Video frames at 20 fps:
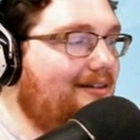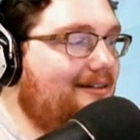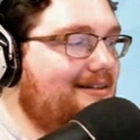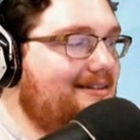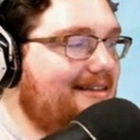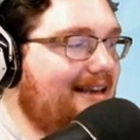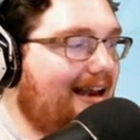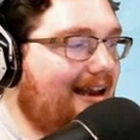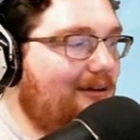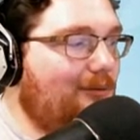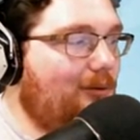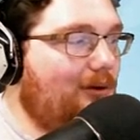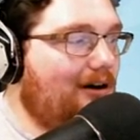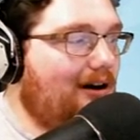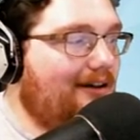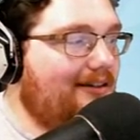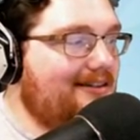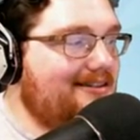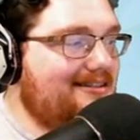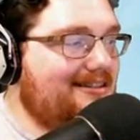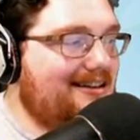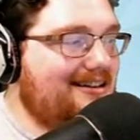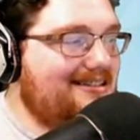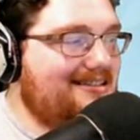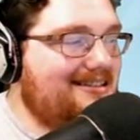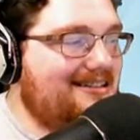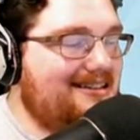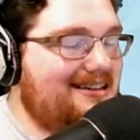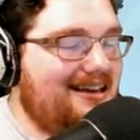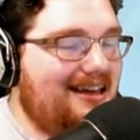The second one on this
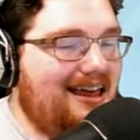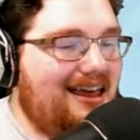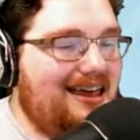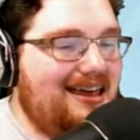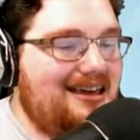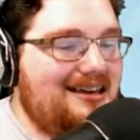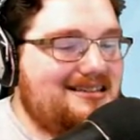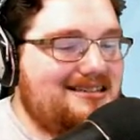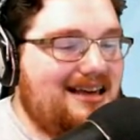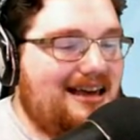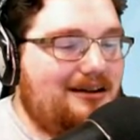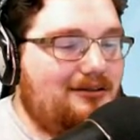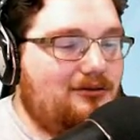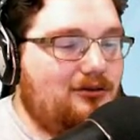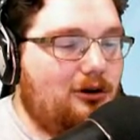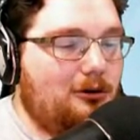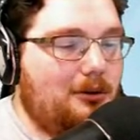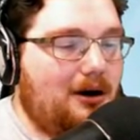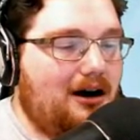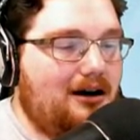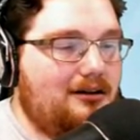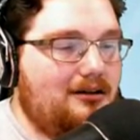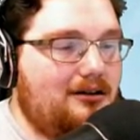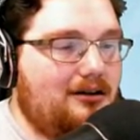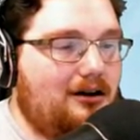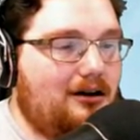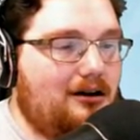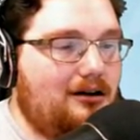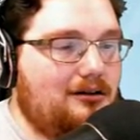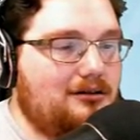list is a
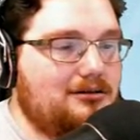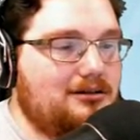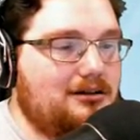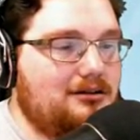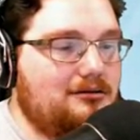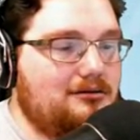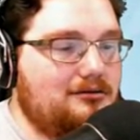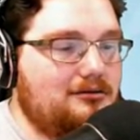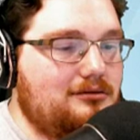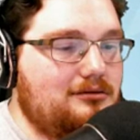robot called